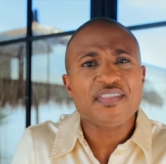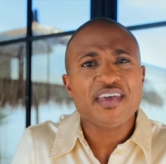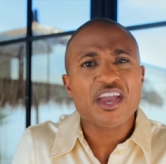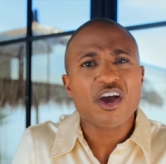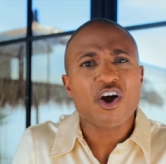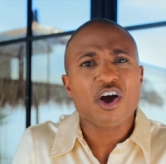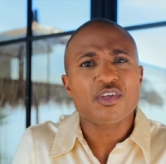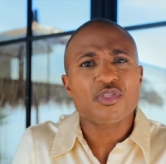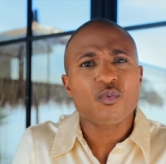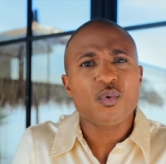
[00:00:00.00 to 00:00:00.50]
they
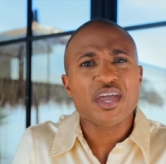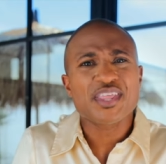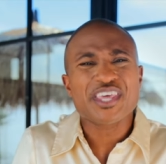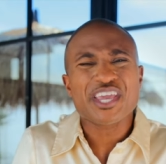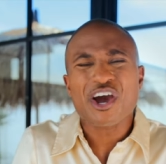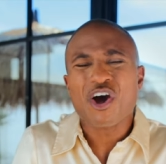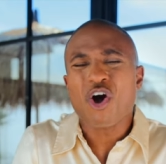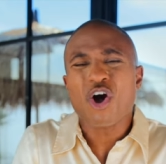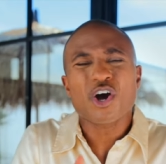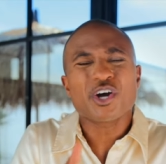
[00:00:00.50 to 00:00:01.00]
are the way
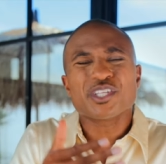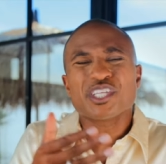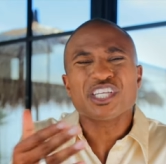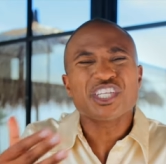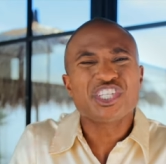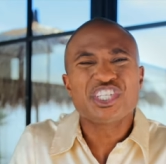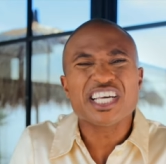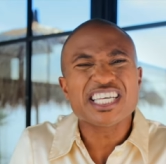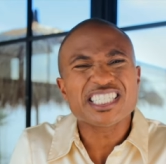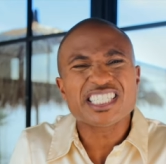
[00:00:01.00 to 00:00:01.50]
they are or to
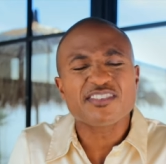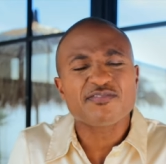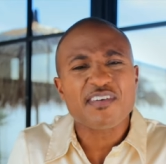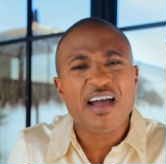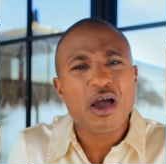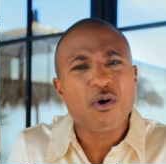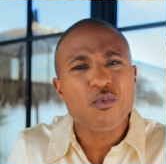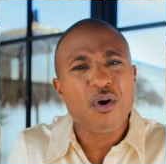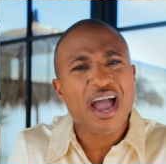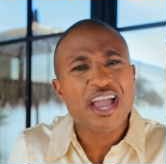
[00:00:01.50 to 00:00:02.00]

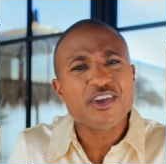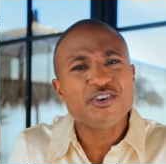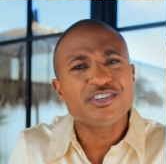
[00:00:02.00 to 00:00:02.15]
justify why